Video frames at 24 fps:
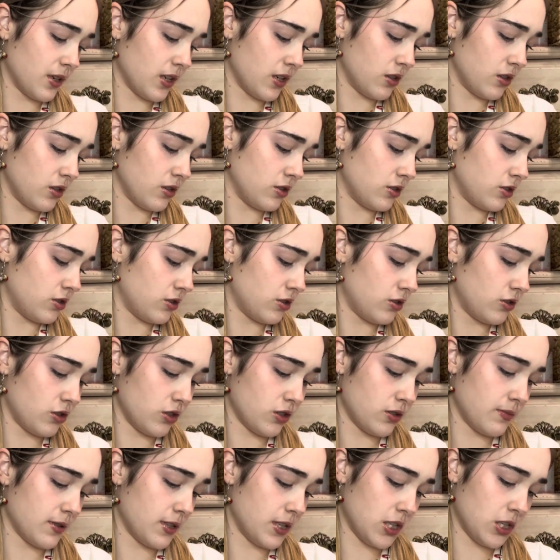others,
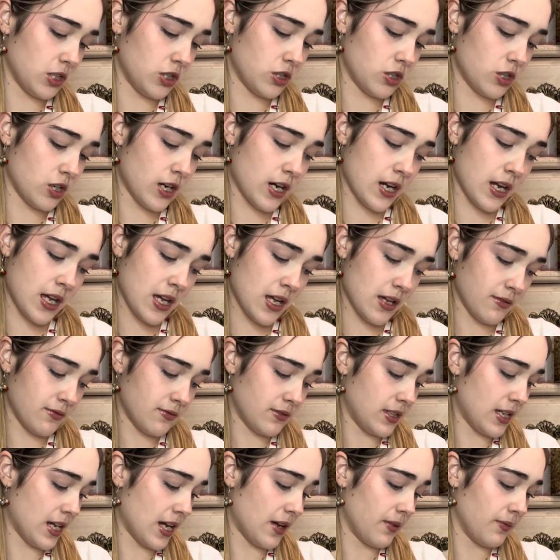just making sure I have,
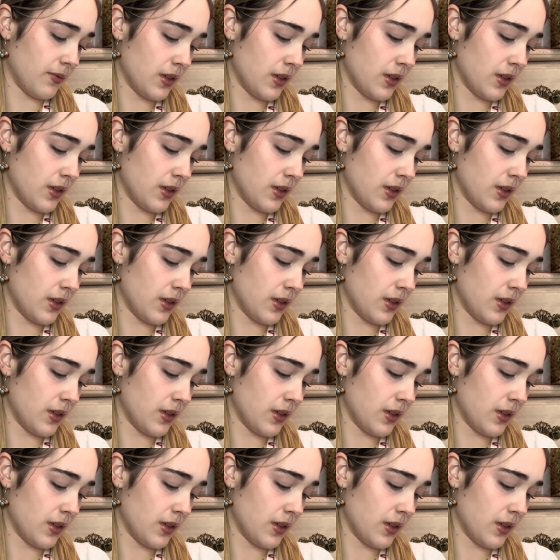yeah.